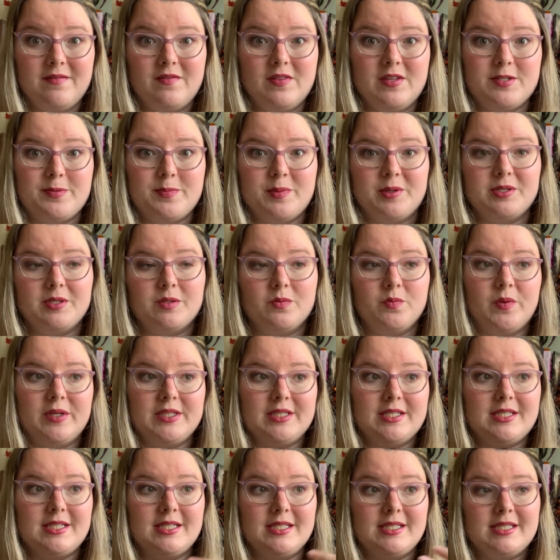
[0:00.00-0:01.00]
This person
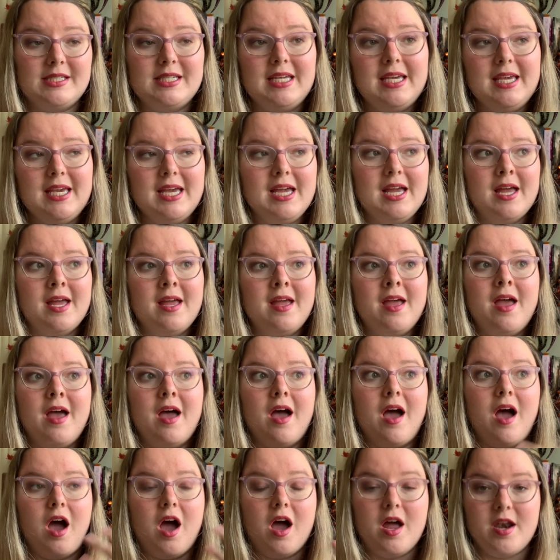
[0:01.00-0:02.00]
wants to see
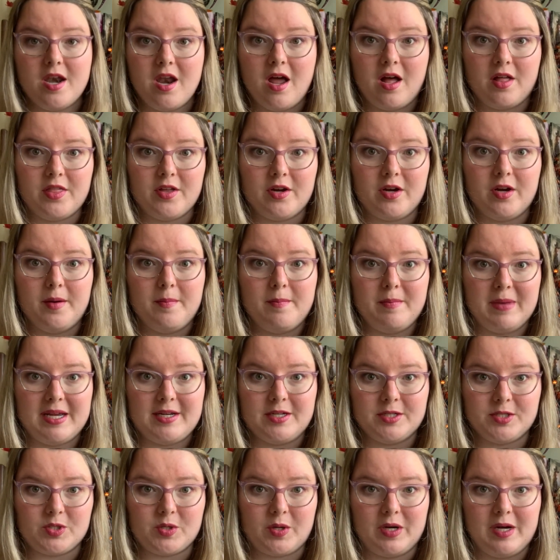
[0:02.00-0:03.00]
another
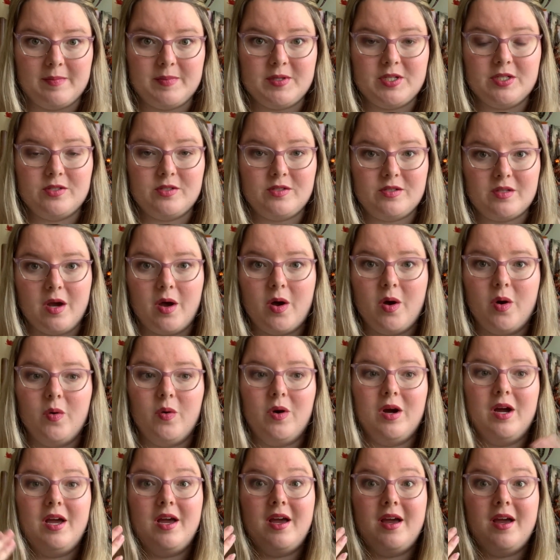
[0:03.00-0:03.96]
manuscript. So